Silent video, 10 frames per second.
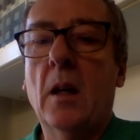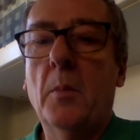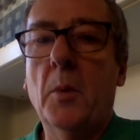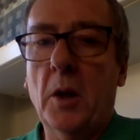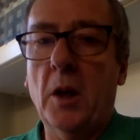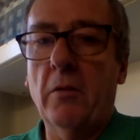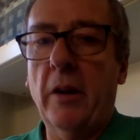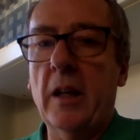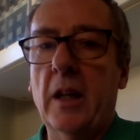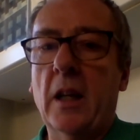book you're
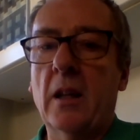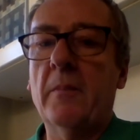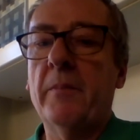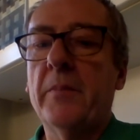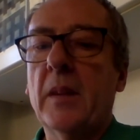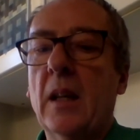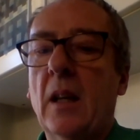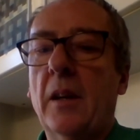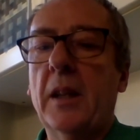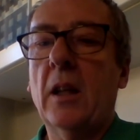reading.
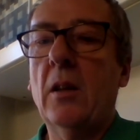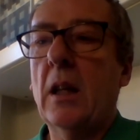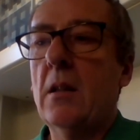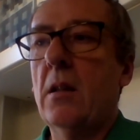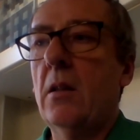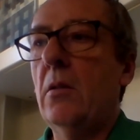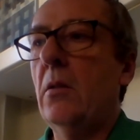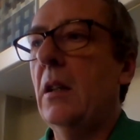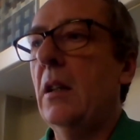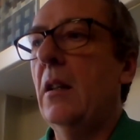I think you need
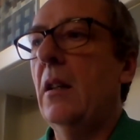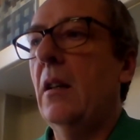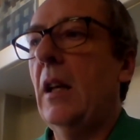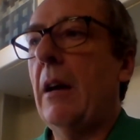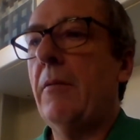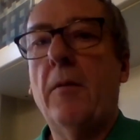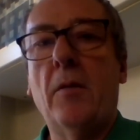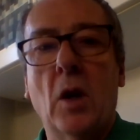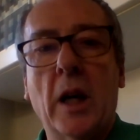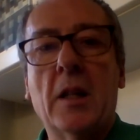to have a
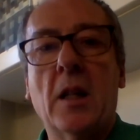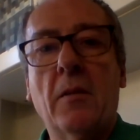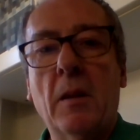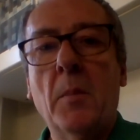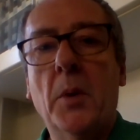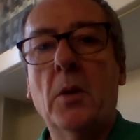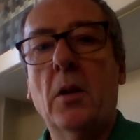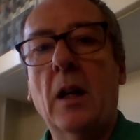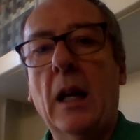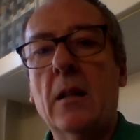variety of
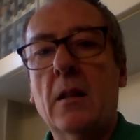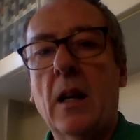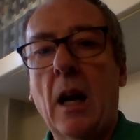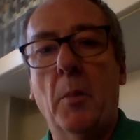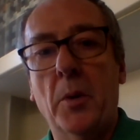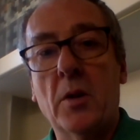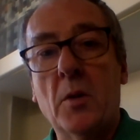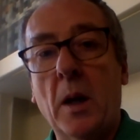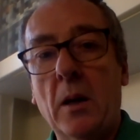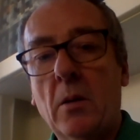input and output as
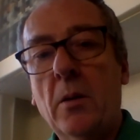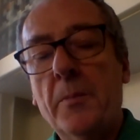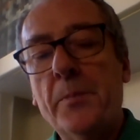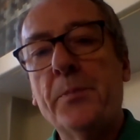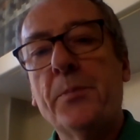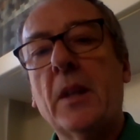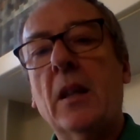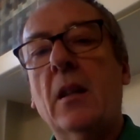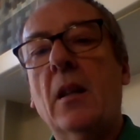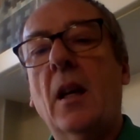well,
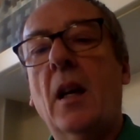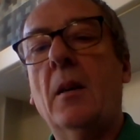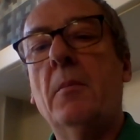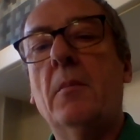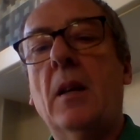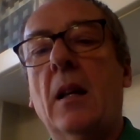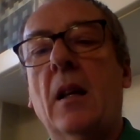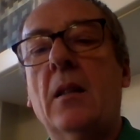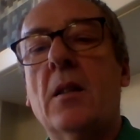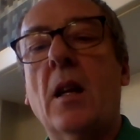
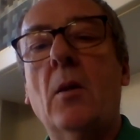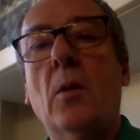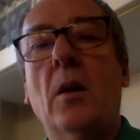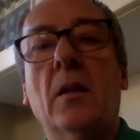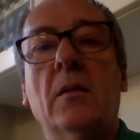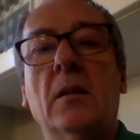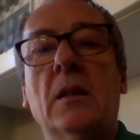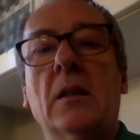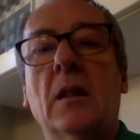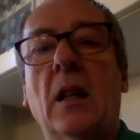and so
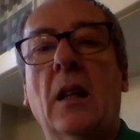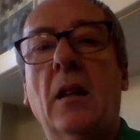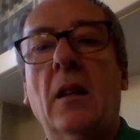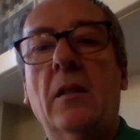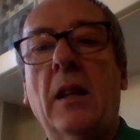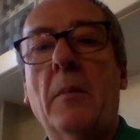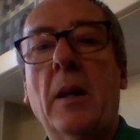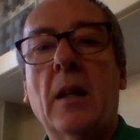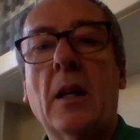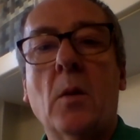
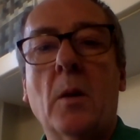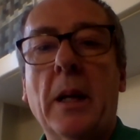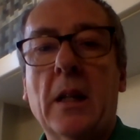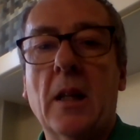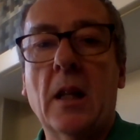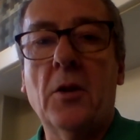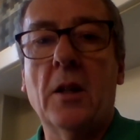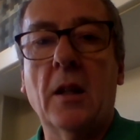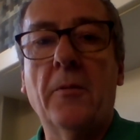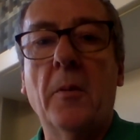that's what makes it
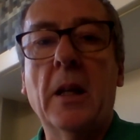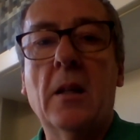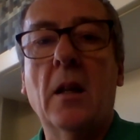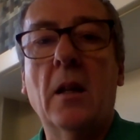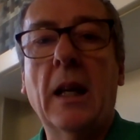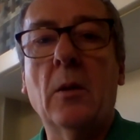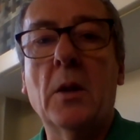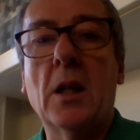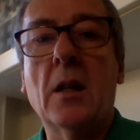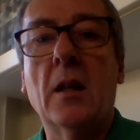interesting for me to learn
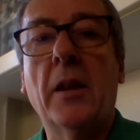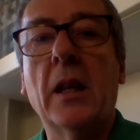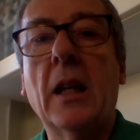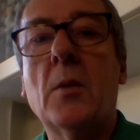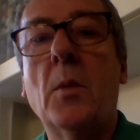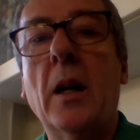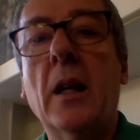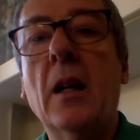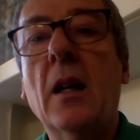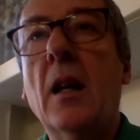languages. And I think that's
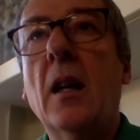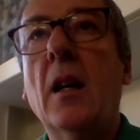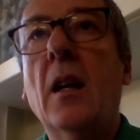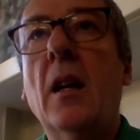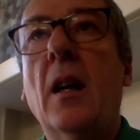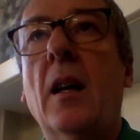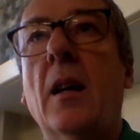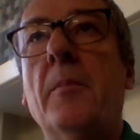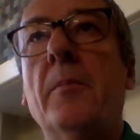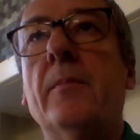why
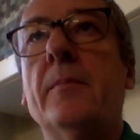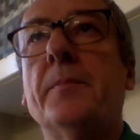I